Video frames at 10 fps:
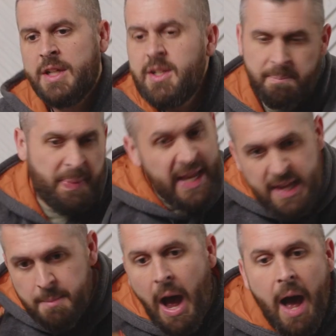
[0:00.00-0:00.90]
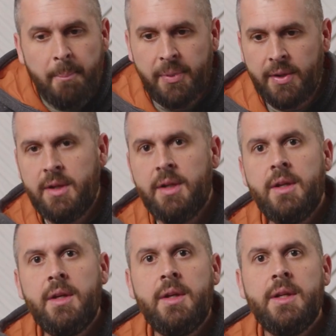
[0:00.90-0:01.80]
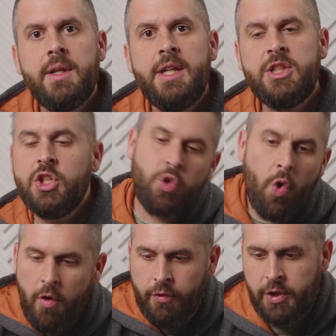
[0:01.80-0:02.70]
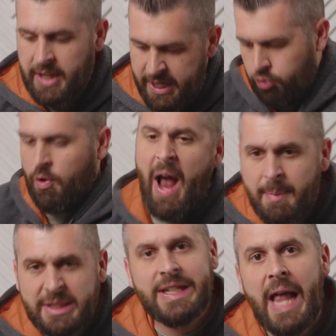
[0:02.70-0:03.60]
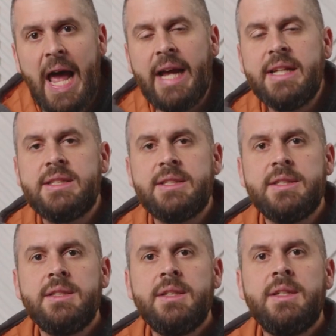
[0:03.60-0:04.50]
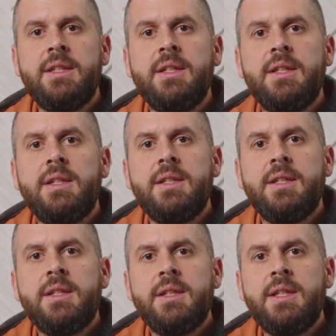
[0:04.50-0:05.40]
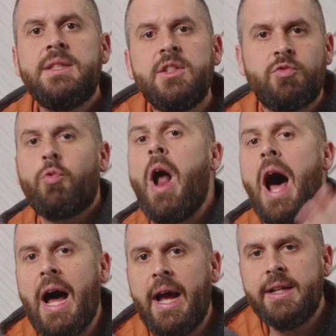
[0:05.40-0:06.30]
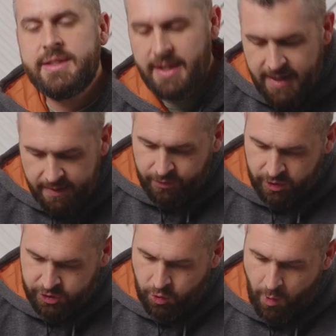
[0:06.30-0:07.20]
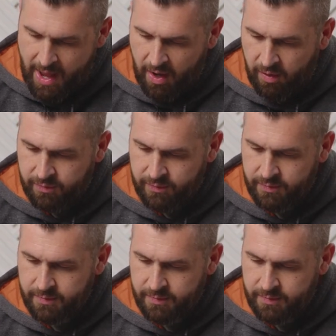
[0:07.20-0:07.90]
He doesn't pick him up. He doesn't go over and like grab his legs. He says, rise. And then verse 12,